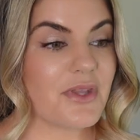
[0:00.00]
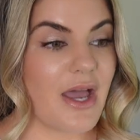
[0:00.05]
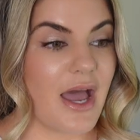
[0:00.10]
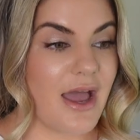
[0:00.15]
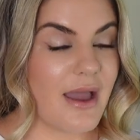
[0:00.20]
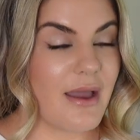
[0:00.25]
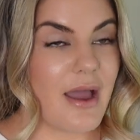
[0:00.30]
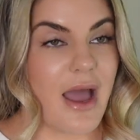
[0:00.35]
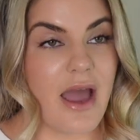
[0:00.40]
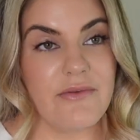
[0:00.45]

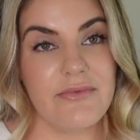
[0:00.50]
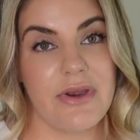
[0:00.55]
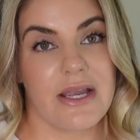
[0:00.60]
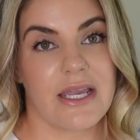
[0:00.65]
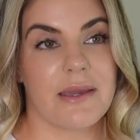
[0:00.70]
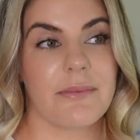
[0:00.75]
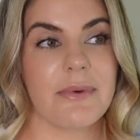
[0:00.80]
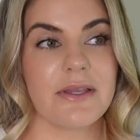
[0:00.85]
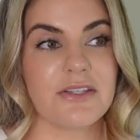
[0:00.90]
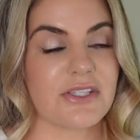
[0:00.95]
I
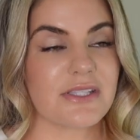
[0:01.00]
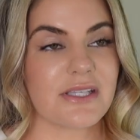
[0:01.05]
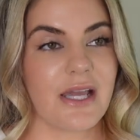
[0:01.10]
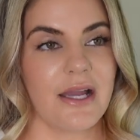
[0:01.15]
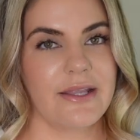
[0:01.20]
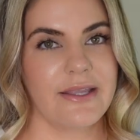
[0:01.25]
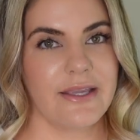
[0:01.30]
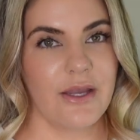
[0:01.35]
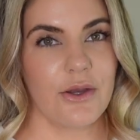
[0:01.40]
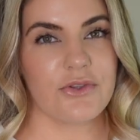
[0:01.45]
recommend just
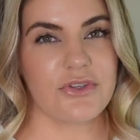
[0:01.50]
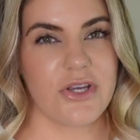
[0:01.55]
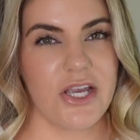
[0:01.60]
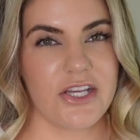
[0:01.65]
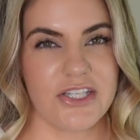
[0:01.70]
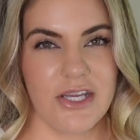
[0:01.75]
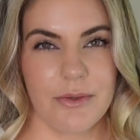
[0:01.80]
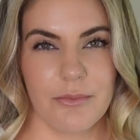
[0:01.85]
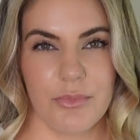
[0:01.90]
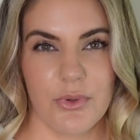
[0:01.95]
cutting out dry
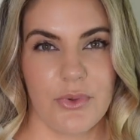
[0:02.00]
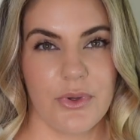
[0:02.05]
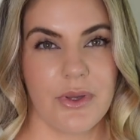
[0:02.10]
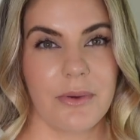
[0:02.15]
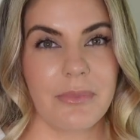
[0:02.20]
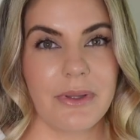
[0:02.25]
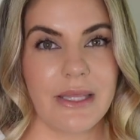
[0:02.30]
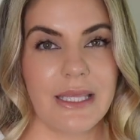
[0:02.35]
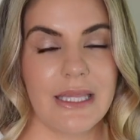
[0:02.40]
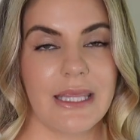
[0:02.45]
shampoo
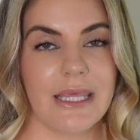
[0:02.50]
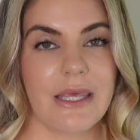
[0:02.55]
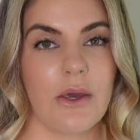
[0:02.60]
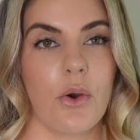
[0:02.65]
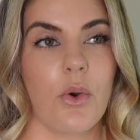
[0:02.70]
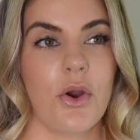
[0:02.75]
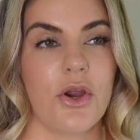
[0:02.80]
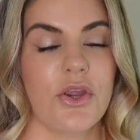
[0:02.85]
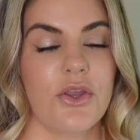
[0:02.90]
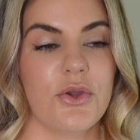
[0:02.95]
completely,
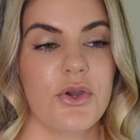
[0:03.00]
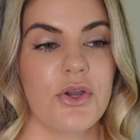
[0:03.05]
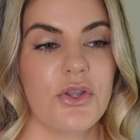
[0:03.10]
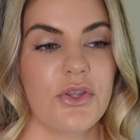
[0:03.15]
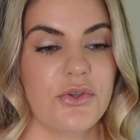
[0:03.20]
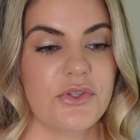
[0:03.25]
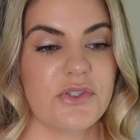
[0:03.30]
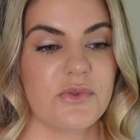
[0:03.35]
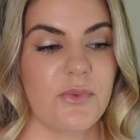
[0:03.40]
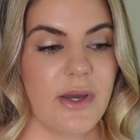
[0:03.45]
or you can
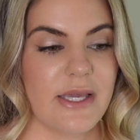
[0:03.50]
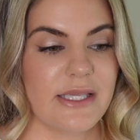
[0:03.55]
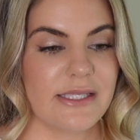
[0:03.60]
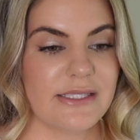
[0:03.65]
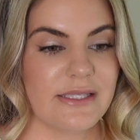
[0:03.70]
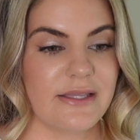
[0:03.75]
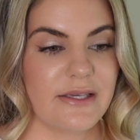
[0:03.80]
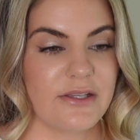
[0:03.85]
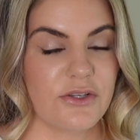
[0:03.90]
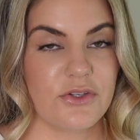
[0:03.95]
use
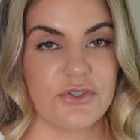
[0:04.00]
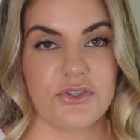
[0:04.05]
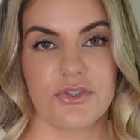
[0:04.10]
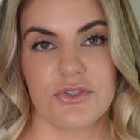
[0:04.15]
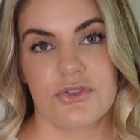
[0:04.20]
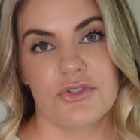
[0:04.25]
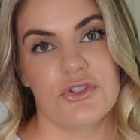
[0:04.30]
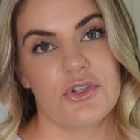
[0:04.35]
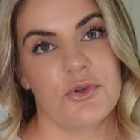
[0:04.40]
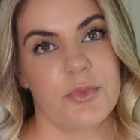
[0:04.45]
ones that are
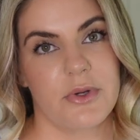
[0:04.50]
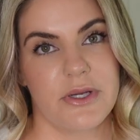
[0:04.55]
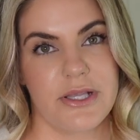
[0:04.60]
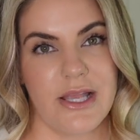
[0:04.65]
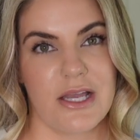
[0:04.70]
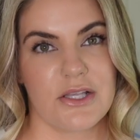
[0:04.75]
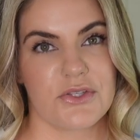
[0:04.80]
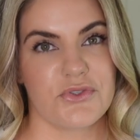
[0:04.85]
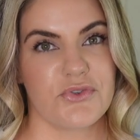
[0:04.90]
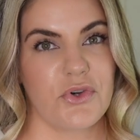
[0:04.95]
just super
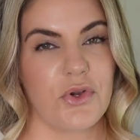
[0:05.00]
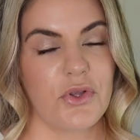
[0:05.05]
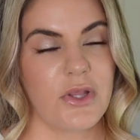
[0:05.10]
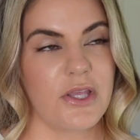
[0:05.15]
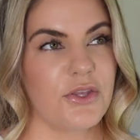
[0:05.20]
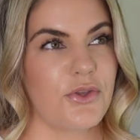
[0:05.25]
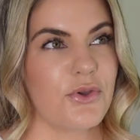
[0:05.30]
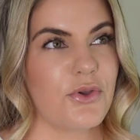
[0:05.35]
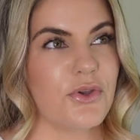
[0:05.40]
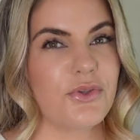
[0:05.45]
natural,
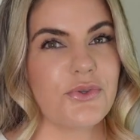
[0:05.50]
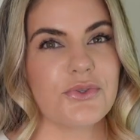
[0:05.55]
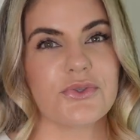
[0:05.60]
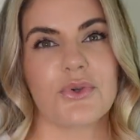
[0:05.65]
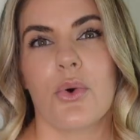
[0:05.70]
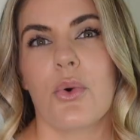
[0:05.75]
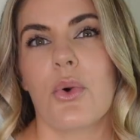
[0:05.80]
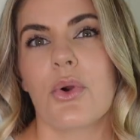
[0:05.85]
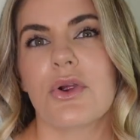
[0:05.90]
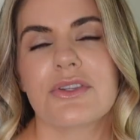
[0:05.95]
like you can use
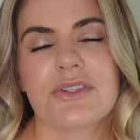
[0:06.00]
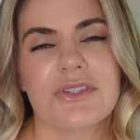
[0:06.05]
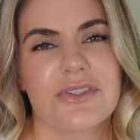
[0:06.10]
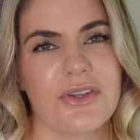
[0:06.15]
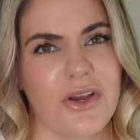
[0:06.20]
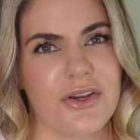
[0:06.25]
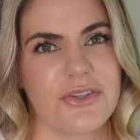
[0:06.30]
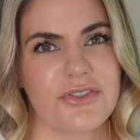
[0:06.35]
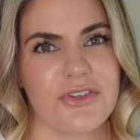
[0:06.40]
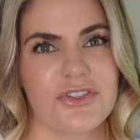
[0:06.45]

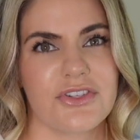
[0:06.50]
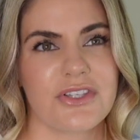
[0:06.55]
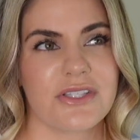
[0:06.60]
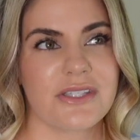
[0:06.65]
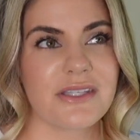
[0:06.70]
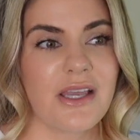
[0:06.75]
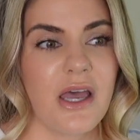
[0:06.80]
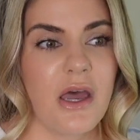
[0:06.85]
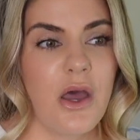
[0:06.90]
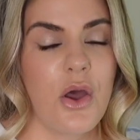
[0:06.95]
cornstarch or
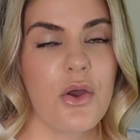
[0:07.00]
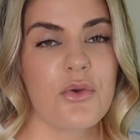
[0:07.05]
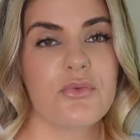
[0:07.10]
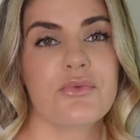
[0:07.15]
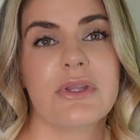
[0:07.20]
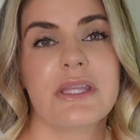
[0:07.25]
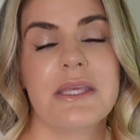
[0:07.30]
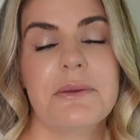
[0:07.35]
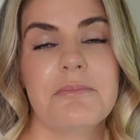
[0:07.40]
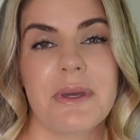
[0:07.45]
just
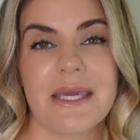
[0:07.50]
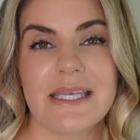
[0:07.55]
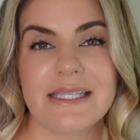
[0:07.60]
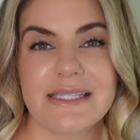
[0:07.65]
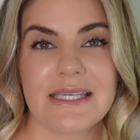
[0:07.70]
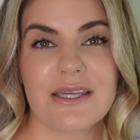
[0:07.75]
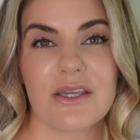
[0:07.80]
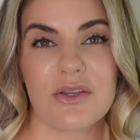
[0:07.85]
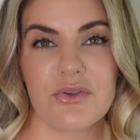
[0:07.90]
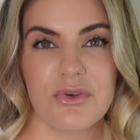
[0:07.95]
really
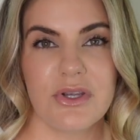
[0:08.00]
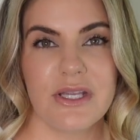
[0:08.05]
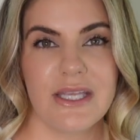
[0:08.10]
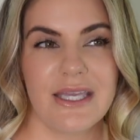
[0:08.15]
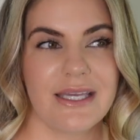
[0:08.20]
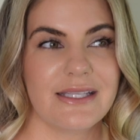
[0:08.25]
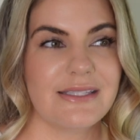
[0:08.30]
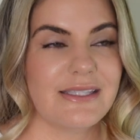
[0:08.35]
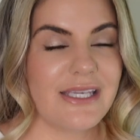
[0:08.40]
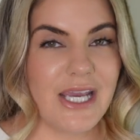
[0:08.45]
basic ingredients,